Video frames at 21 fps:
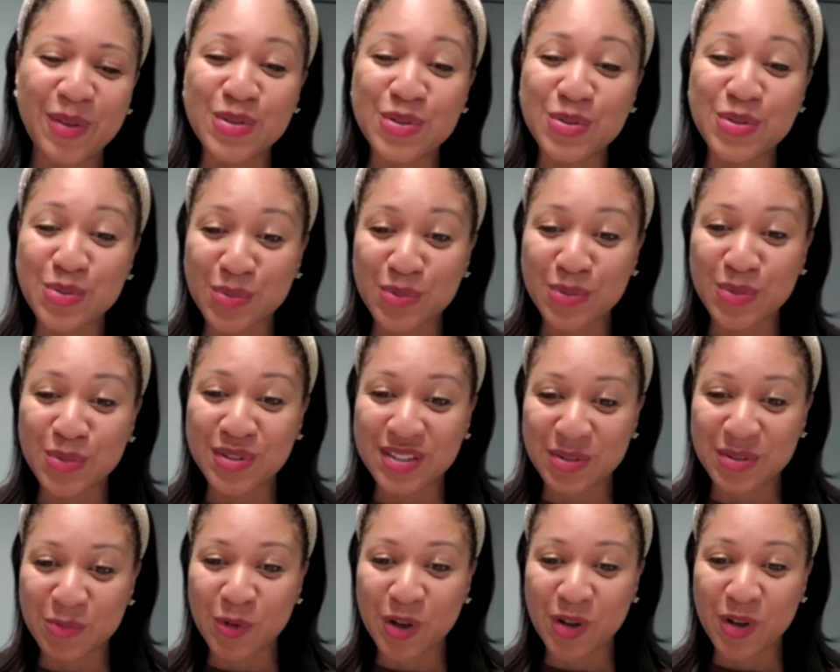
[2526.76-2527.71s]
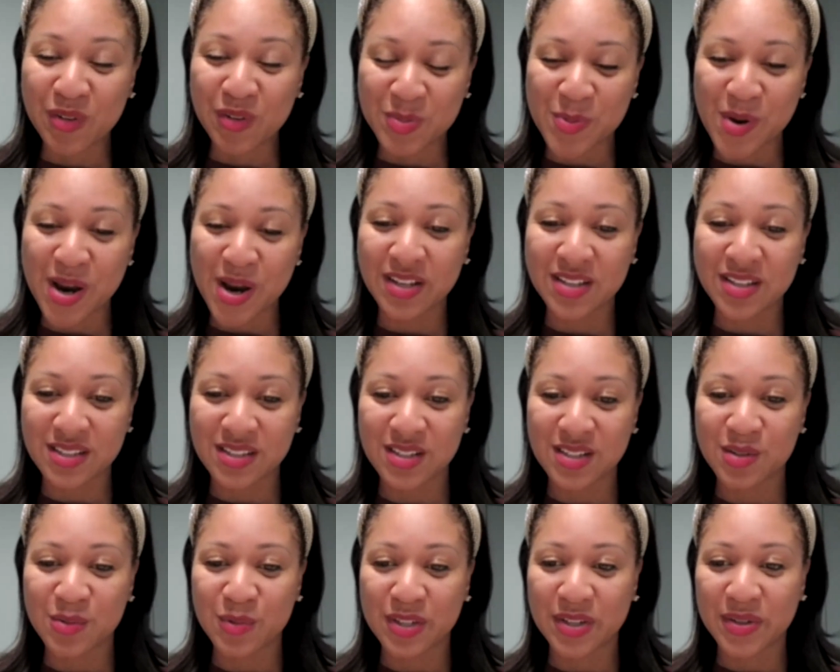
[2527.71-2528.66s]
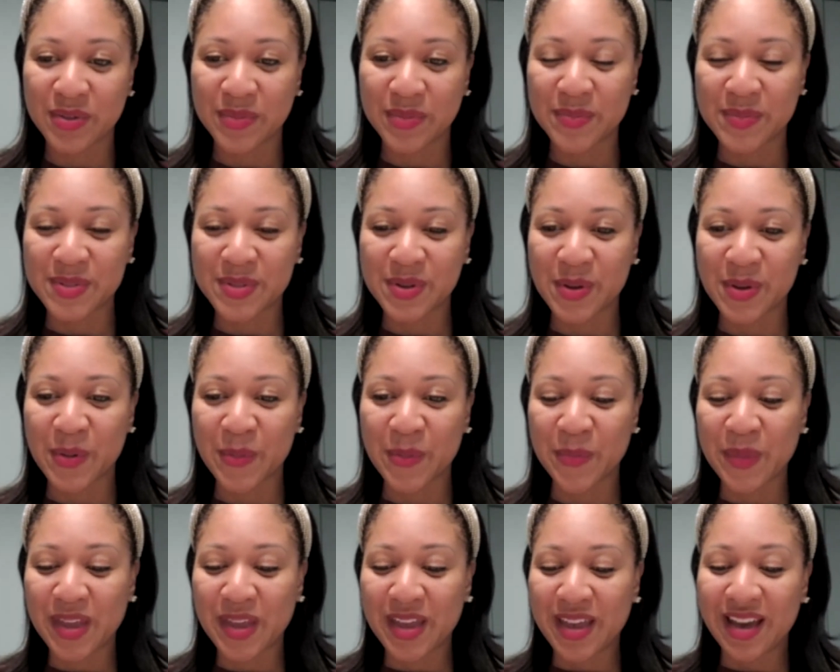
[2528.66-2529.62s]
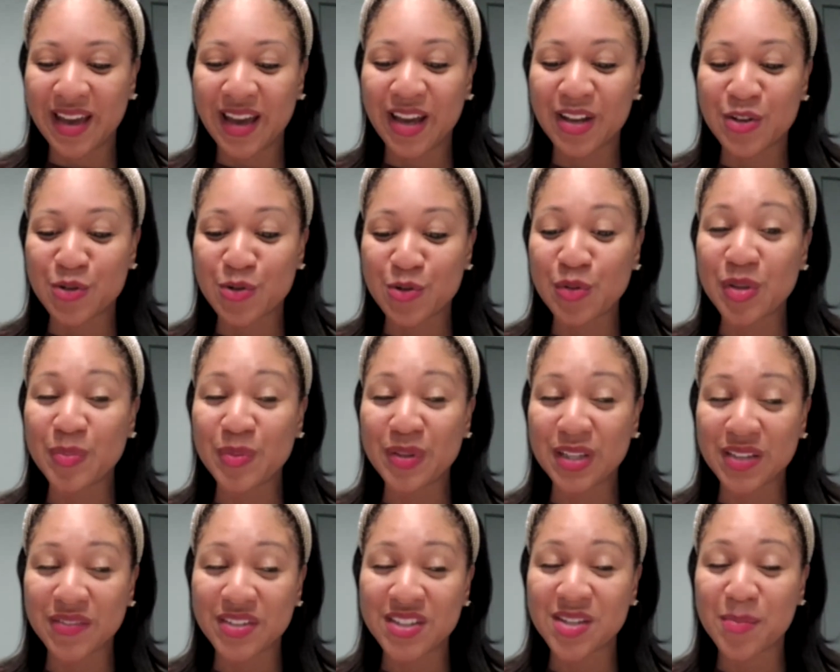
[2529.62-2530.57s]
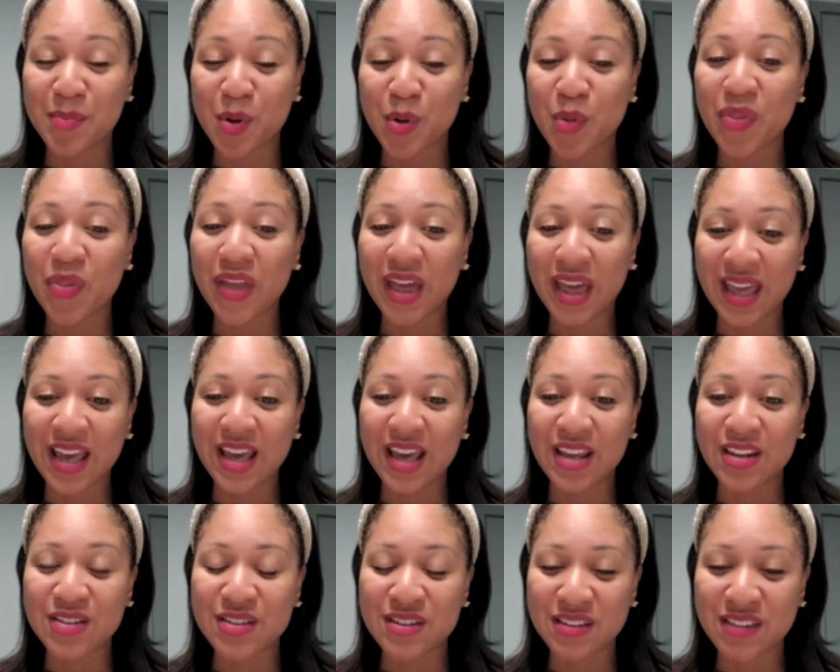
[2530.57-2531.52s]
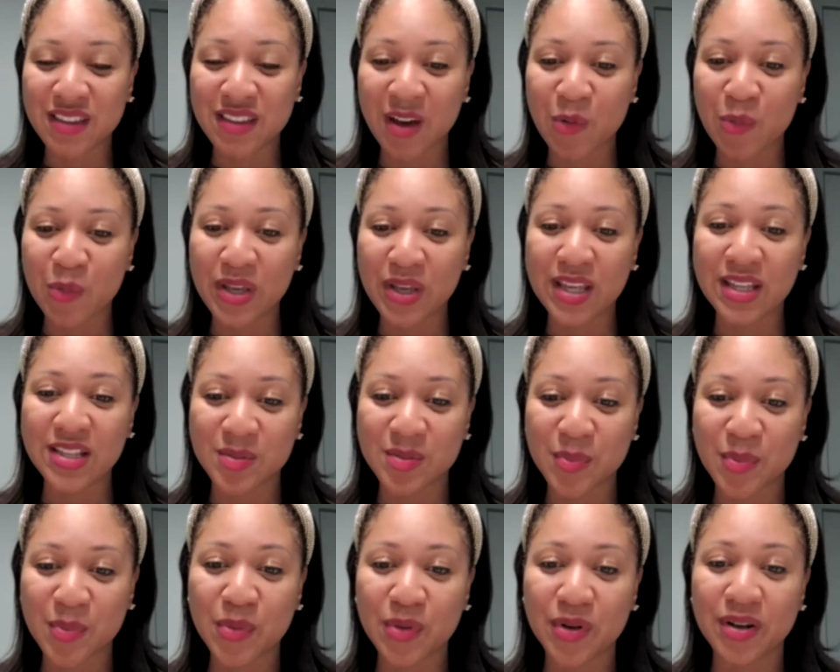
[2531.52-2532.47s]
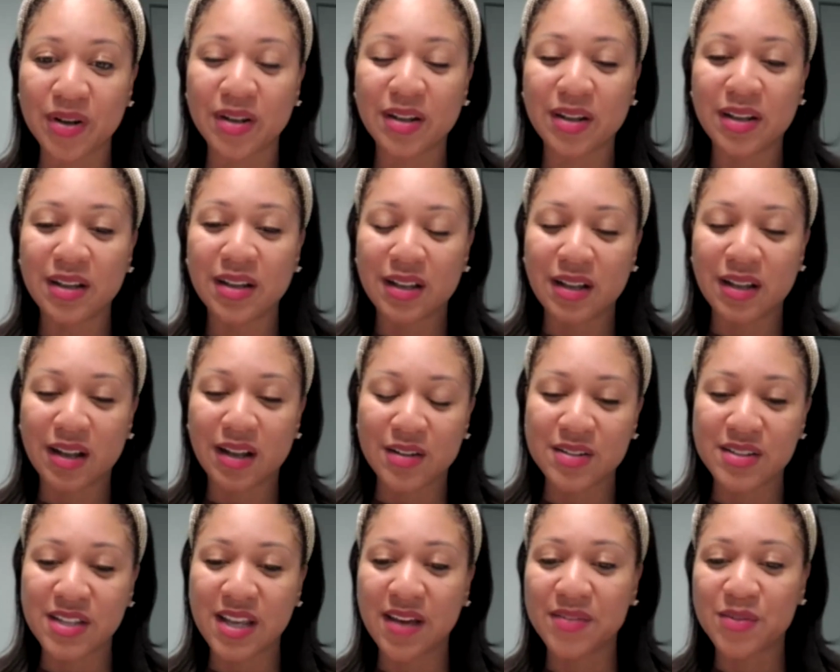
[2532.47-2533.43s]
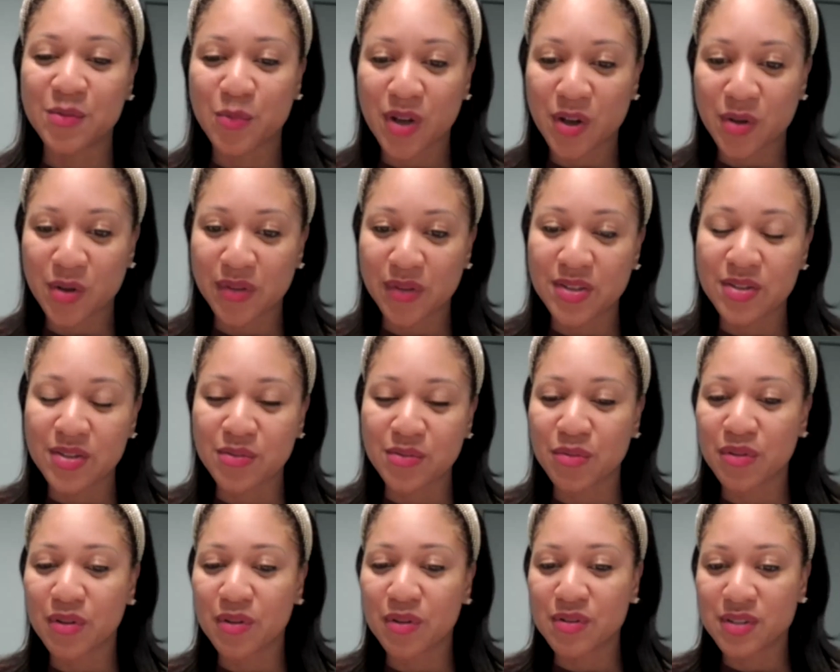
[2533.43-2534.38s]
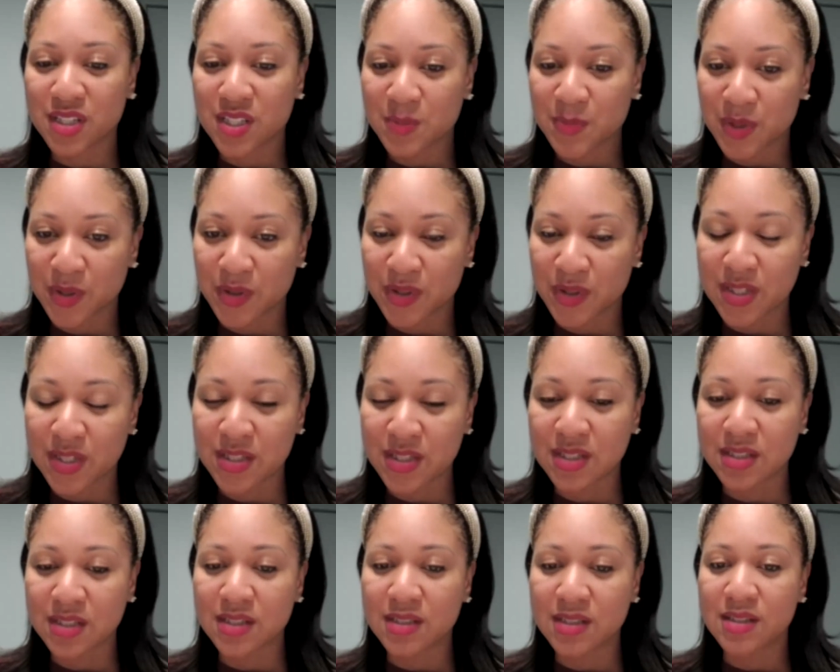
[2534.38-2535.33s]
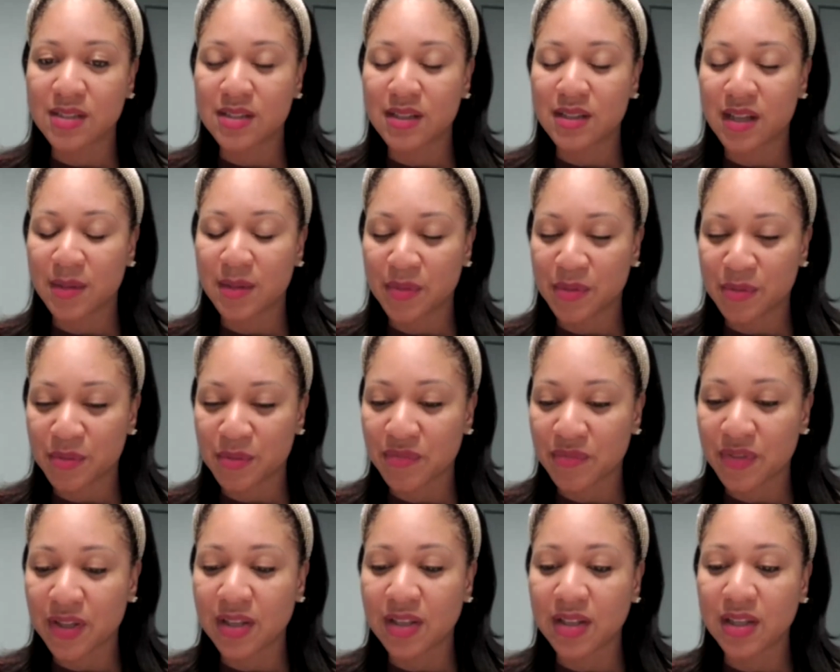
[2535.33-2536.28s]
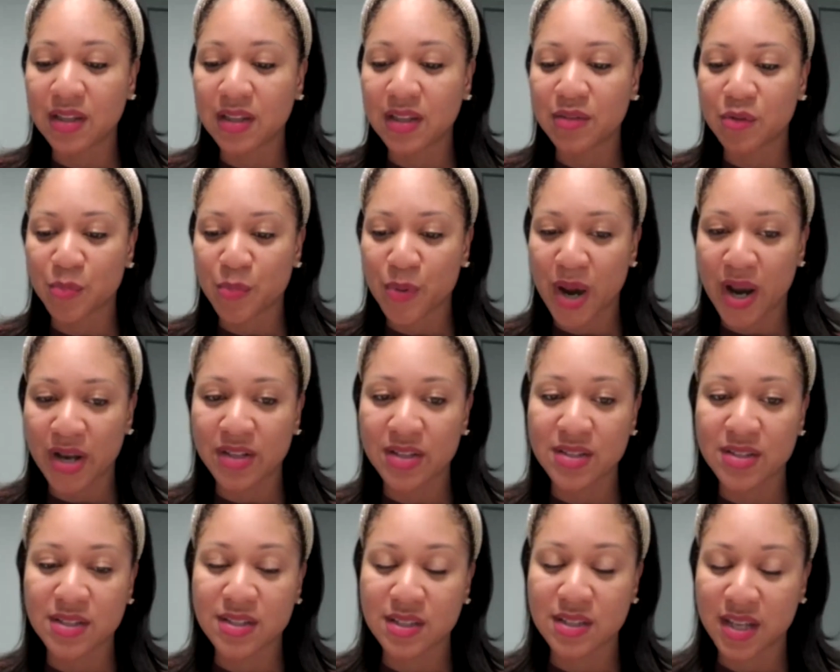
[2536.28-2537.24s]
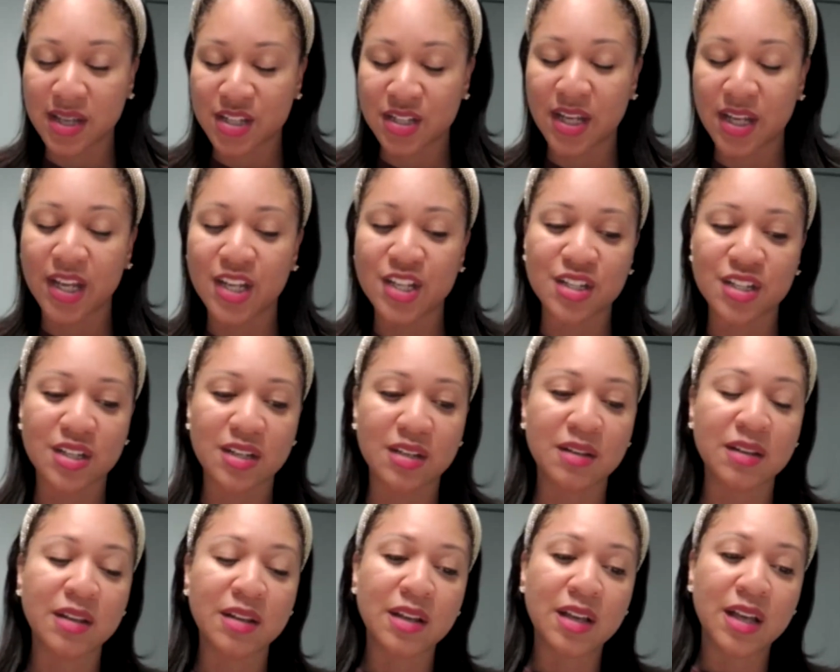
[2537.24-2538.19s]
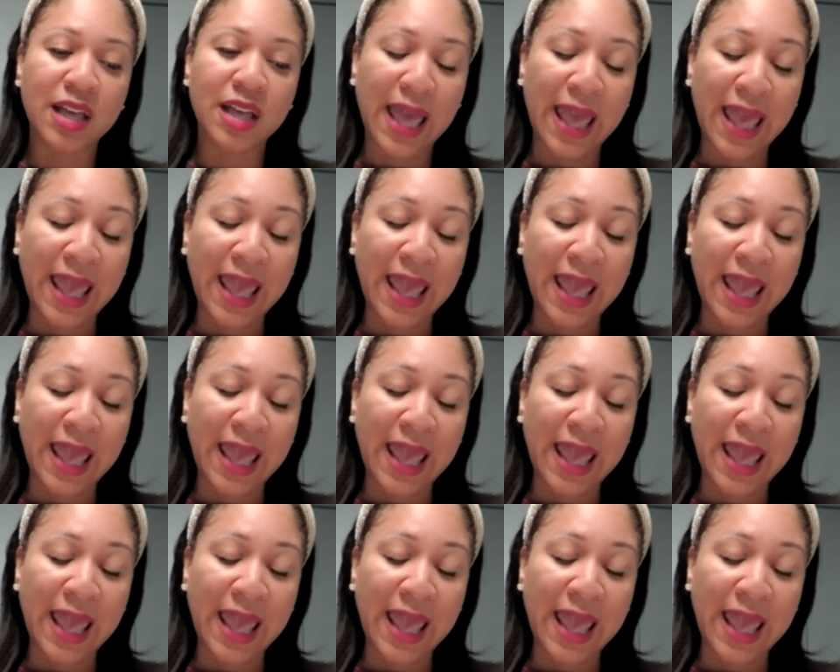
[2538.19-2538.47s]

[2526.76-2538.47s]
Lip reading: those tools and wellness practices as well. So I truly believe it's a both and, that we can support our staff's wellness through those experiences, through funding, through practices and education,